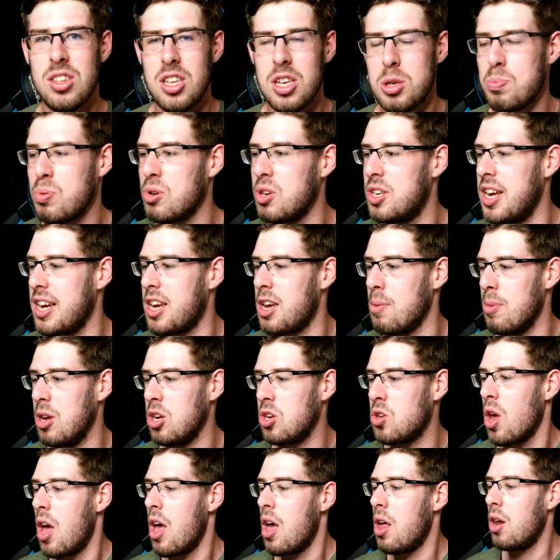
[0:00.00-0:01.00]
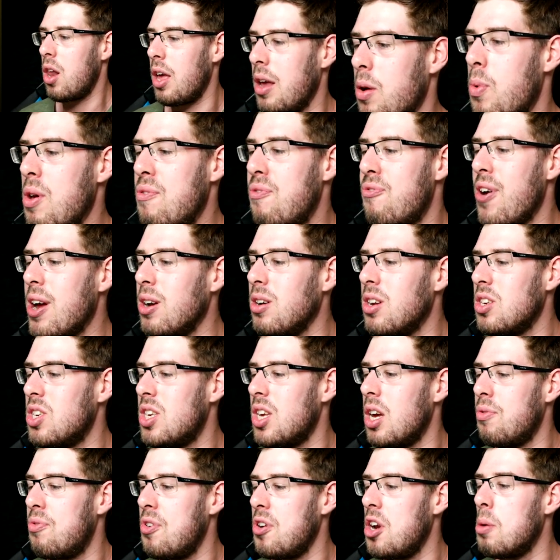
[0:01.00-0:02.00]
this predicament? Like, we found
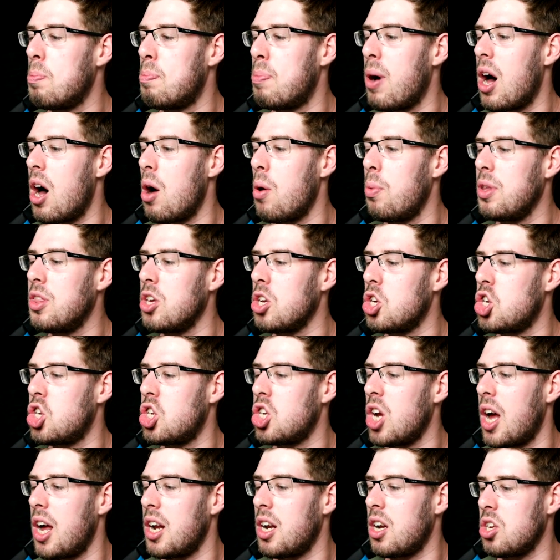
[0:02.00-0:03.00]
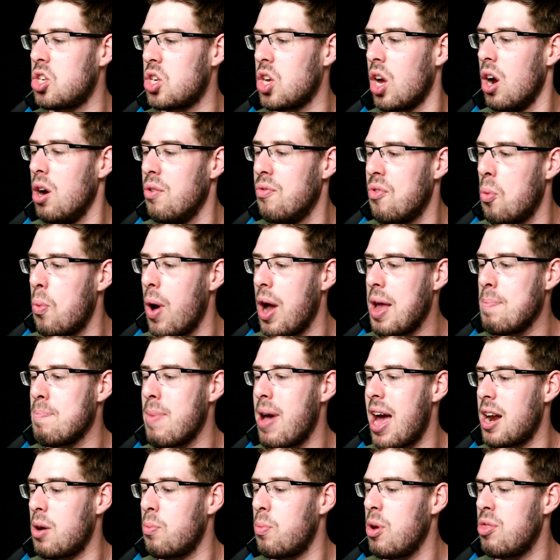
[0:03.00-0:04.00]
ourselves in a bar with a shirtless, overweight
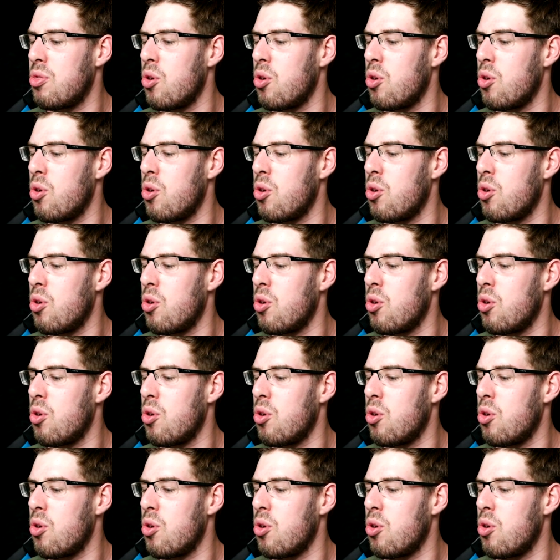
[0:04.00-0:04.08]
man, and we